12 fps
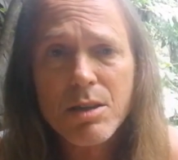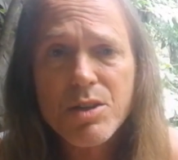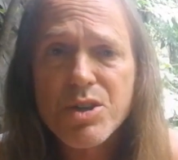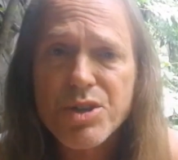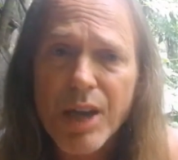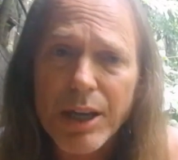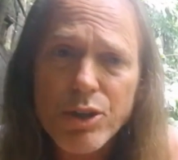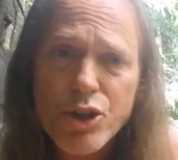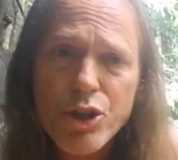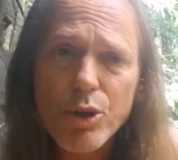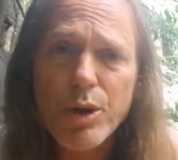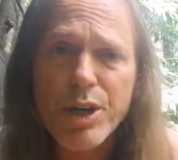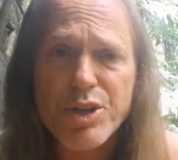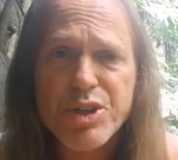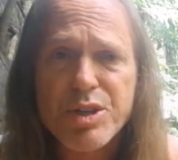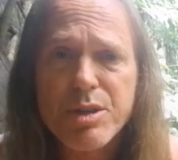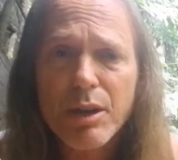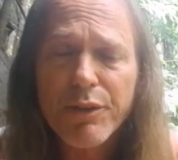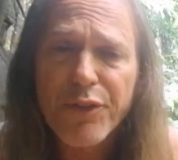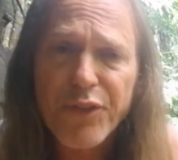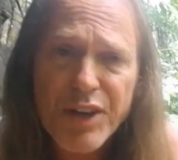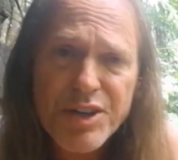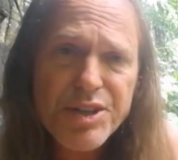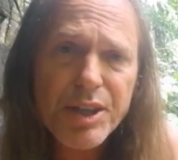sensuous,
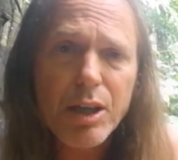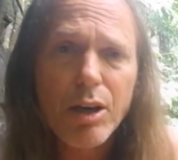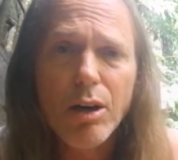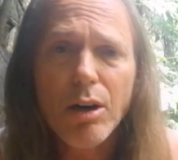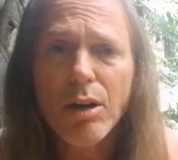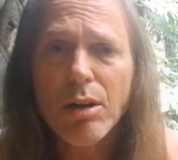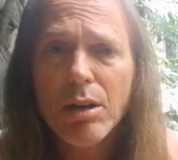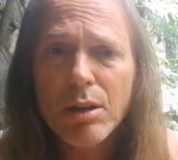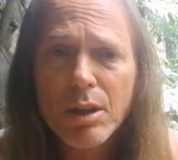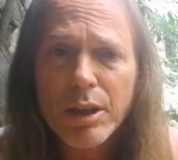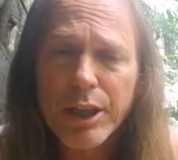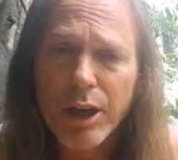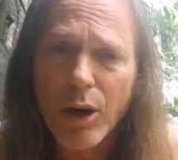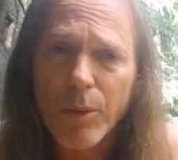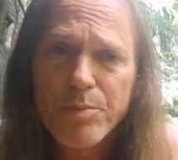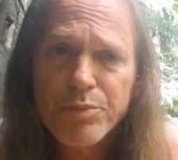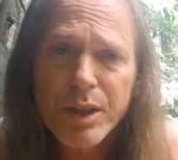physical, you know,